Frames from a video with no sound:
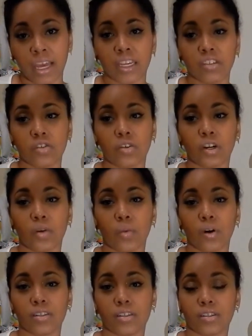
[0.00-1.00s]
He's going to
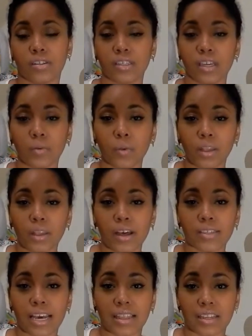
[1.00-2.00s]
want to sit with
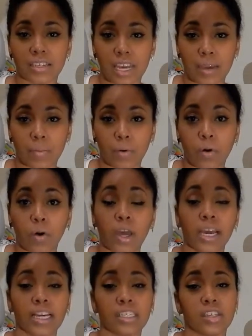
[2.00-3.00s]
us at the table.
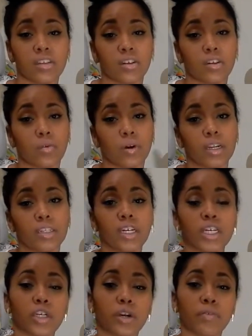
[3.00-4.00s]
He's either going to want to
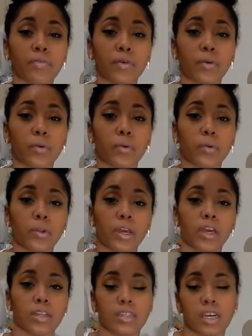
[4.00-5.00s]
touch our food,
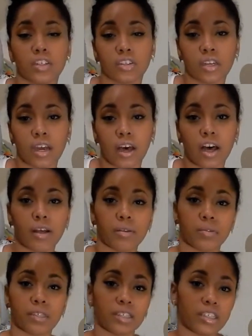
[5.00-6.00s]
touch the
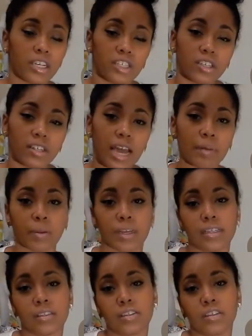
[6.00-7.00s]
cups, touch the
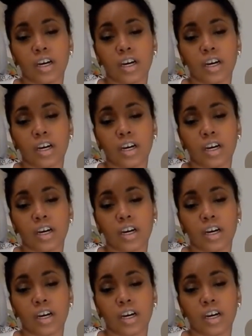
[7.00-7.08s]
napkins,